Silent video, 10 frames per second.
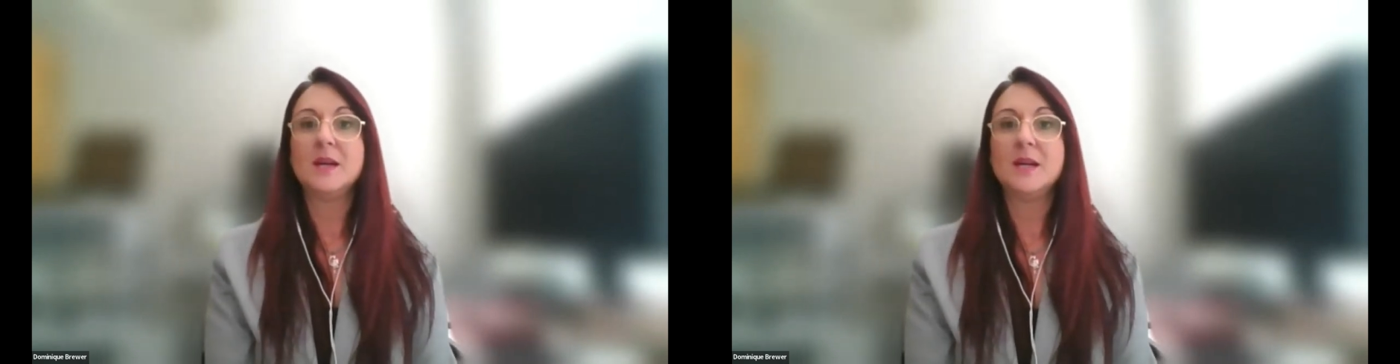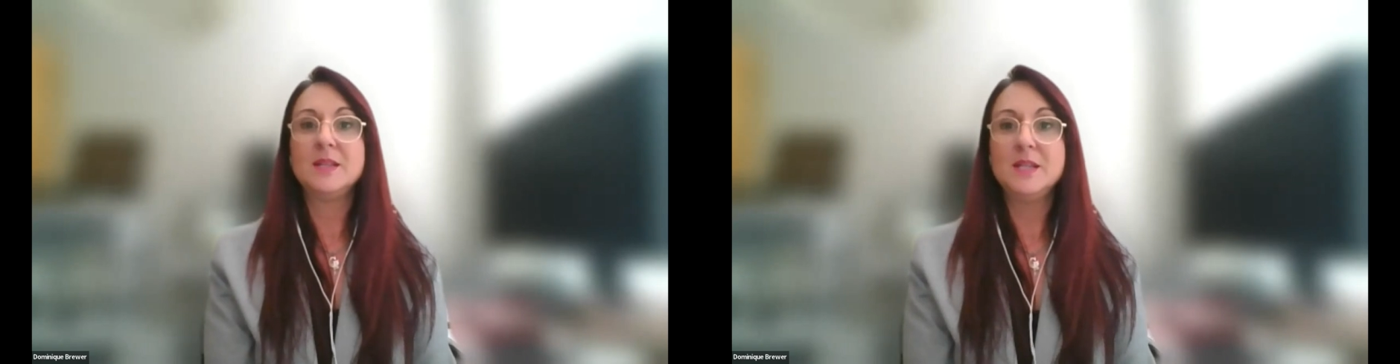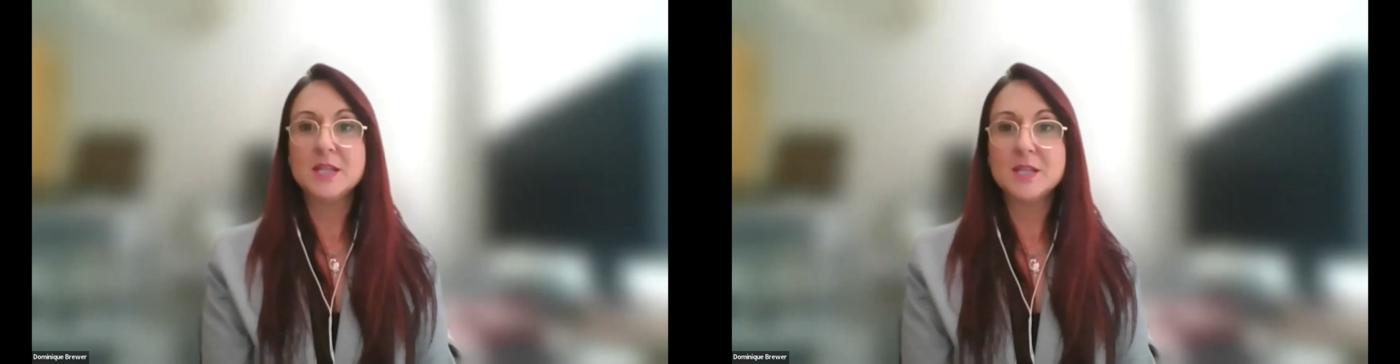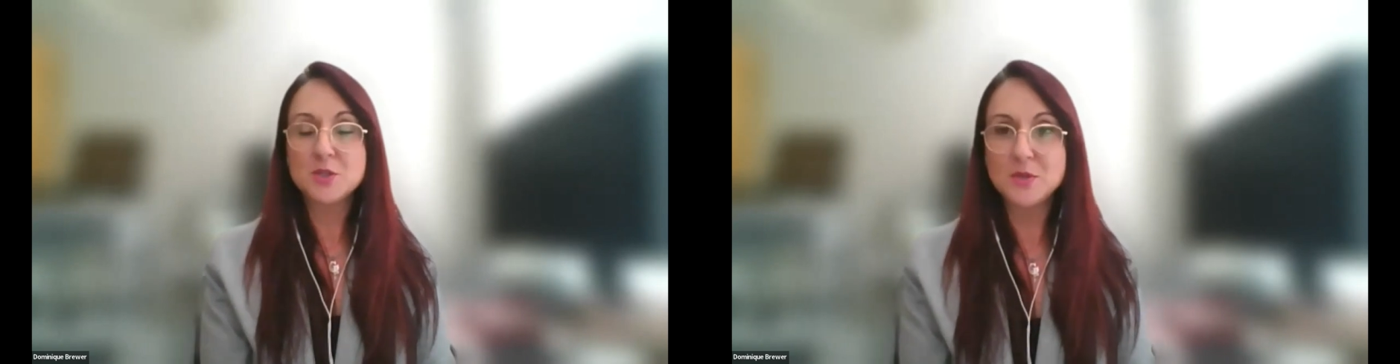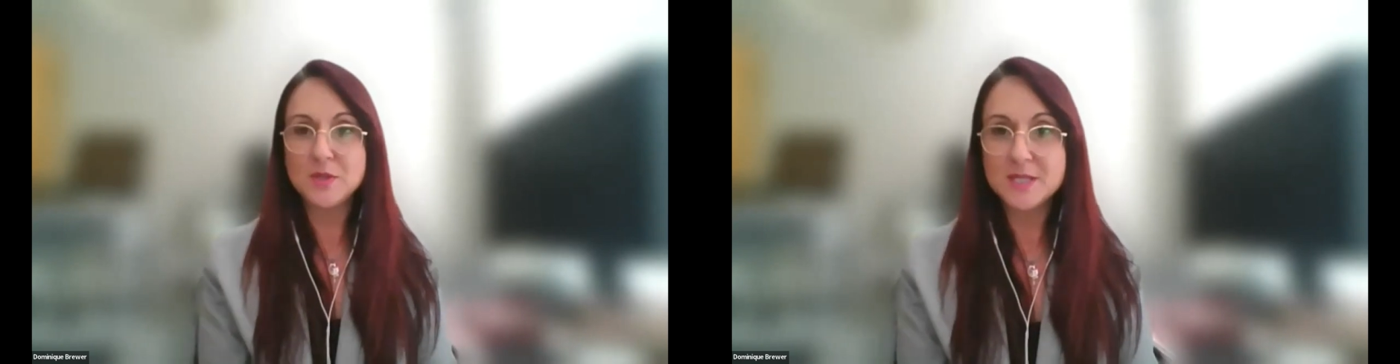And the
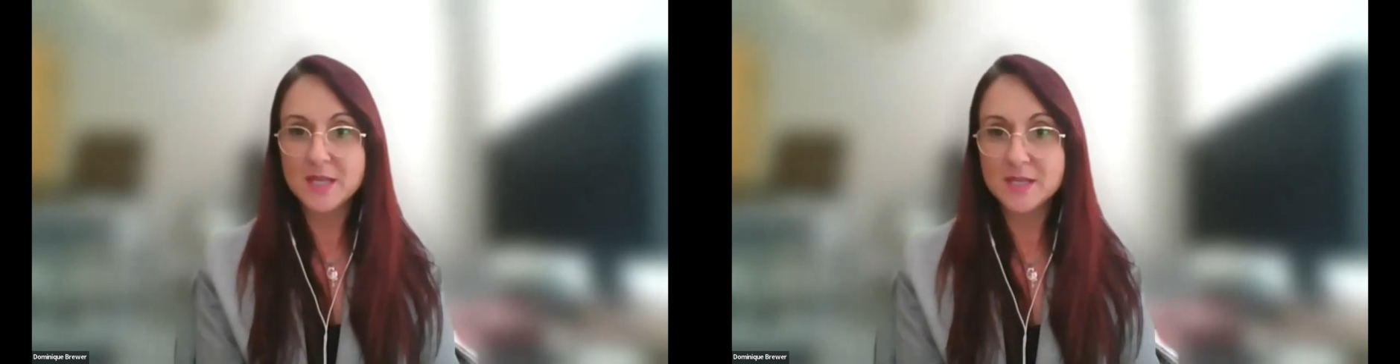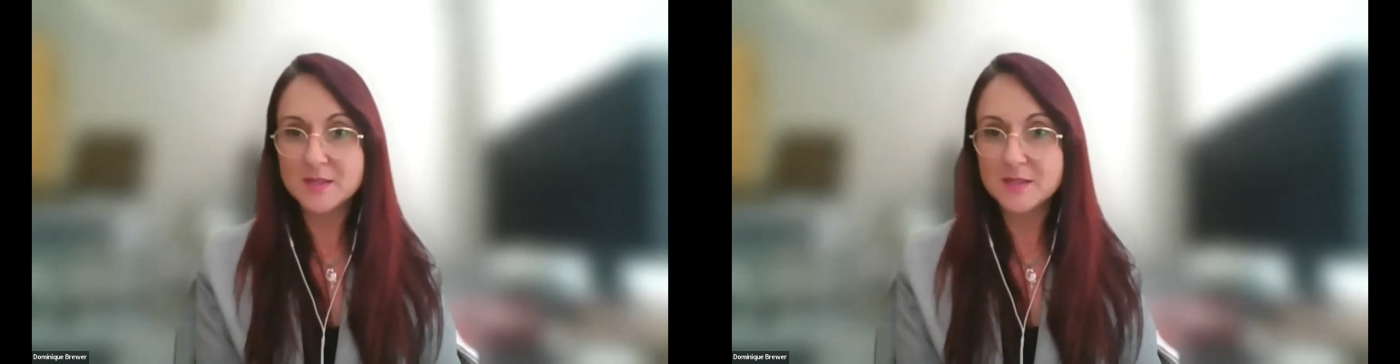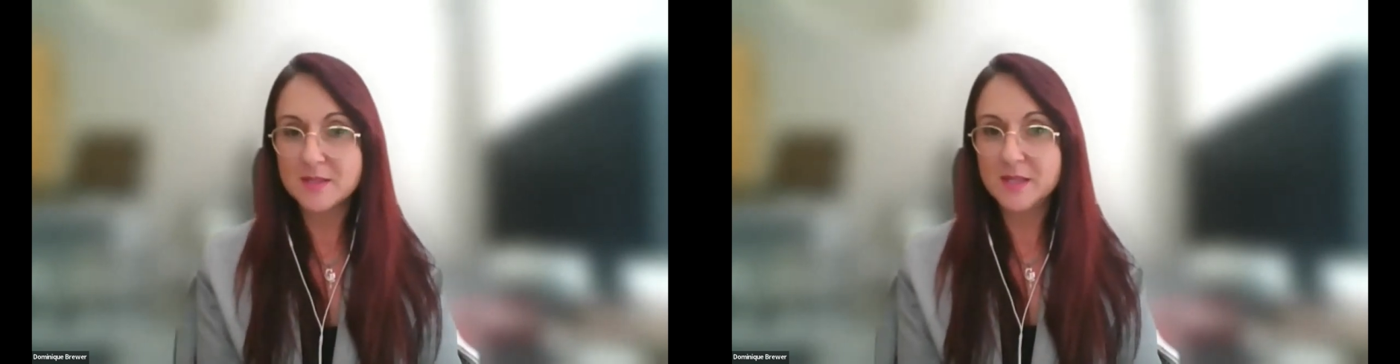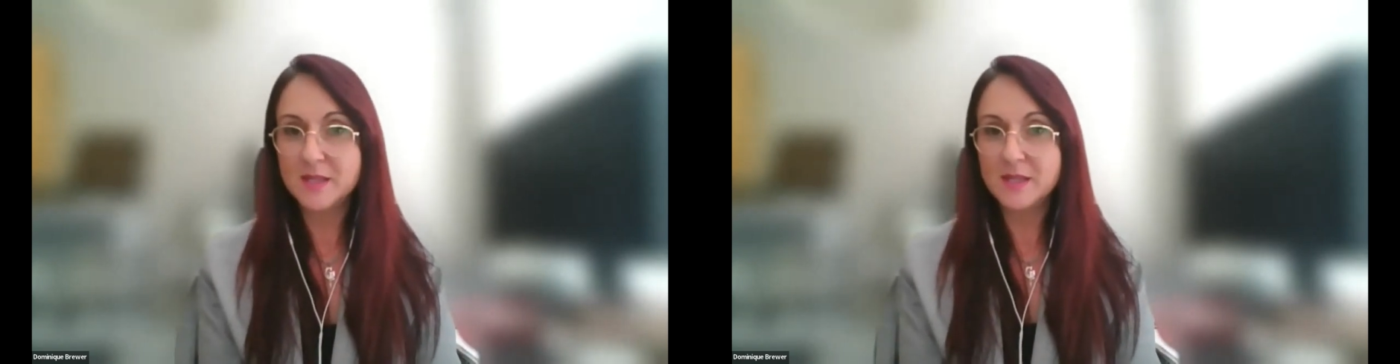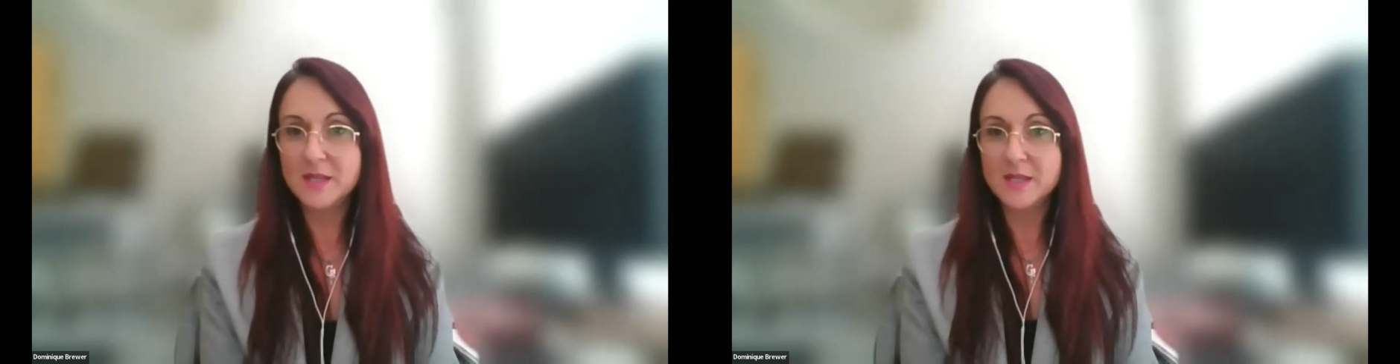answer is yes.
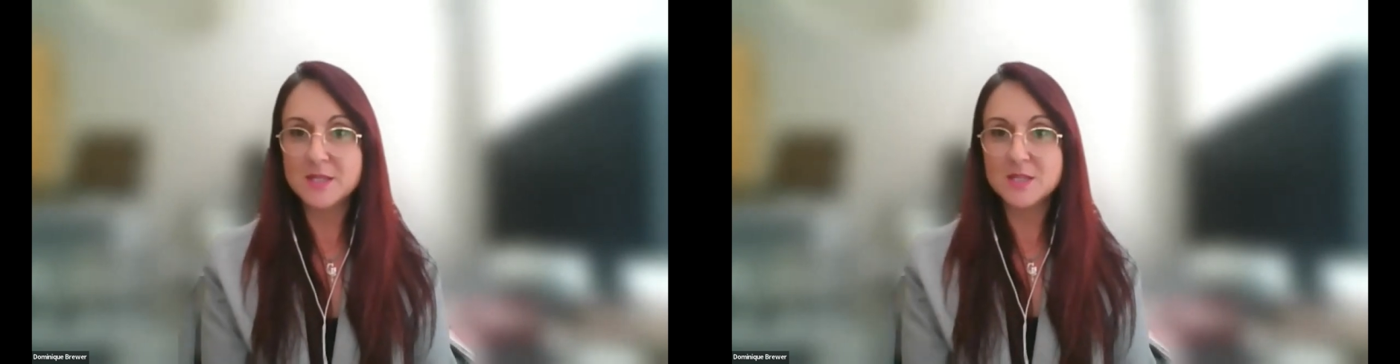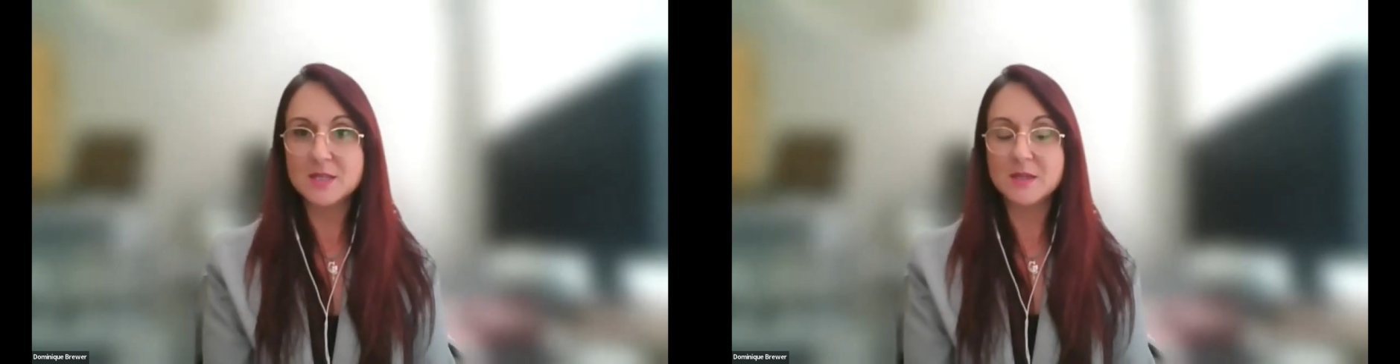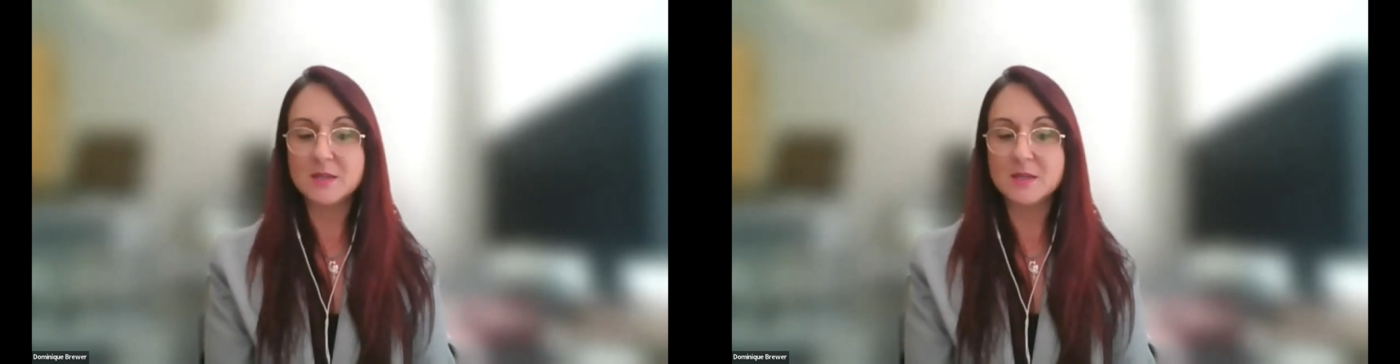It is.